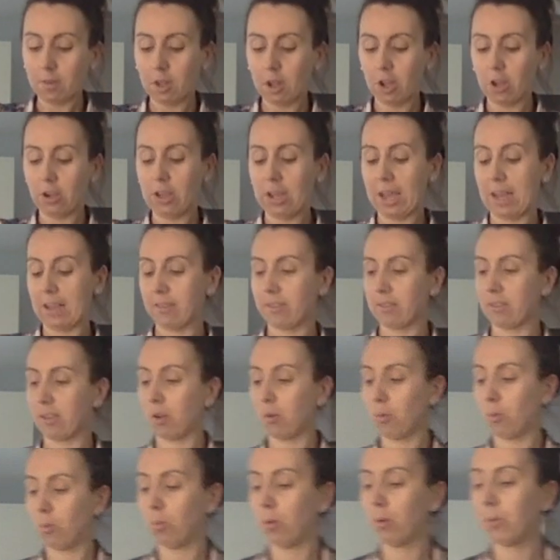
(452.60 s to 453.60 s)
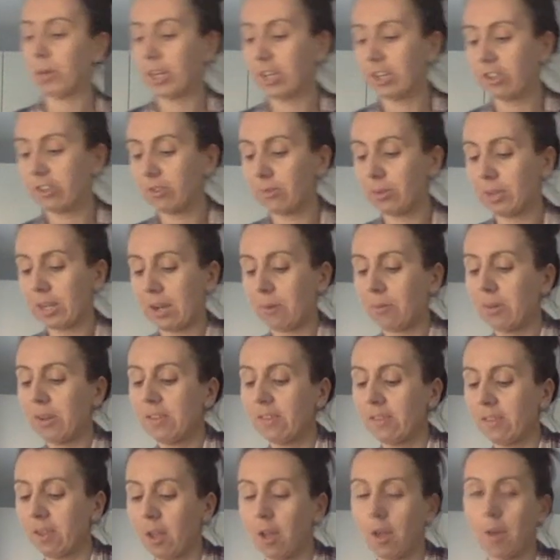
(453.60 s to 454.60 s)
Okay, so what we're going to do now
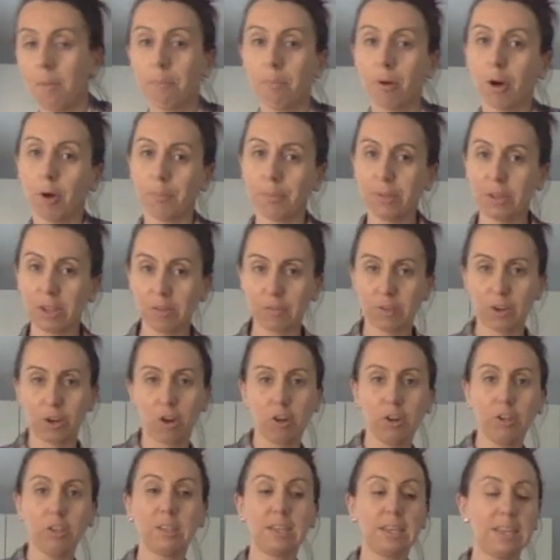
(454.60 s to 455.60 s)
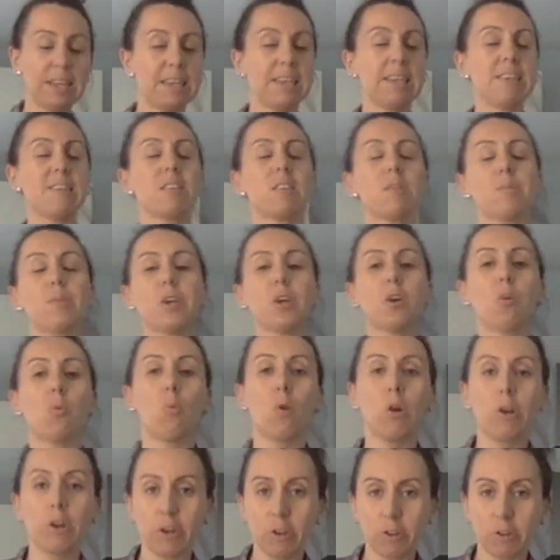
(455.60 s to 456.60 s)
is pop the oven on. It needs to be on
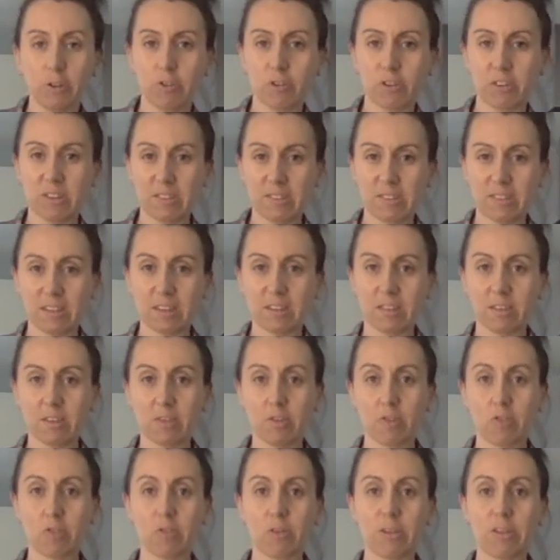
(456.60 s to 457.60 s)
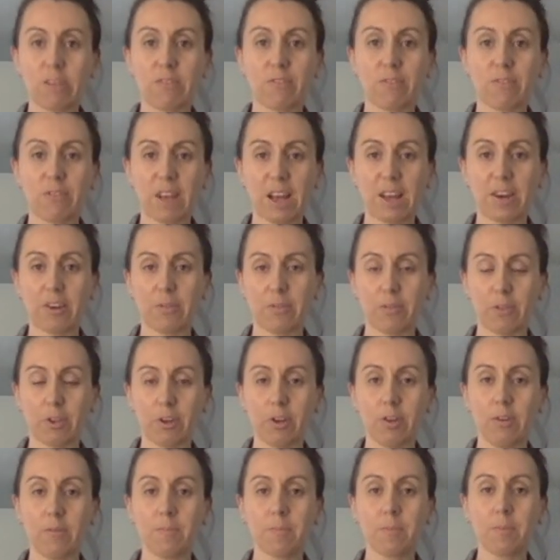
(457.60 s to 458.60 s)
160 degrees fan
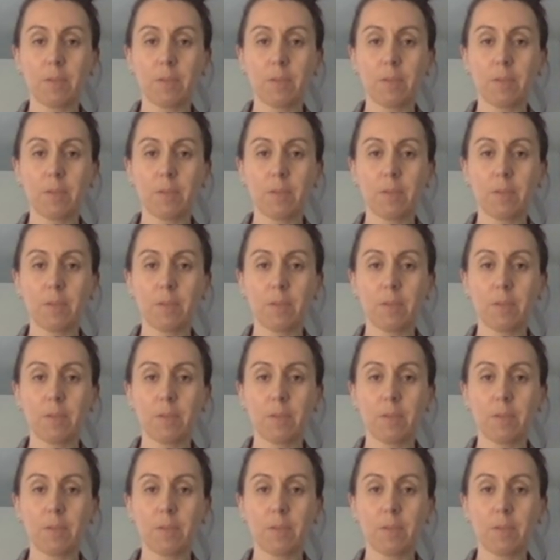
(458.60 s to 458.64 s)
oven,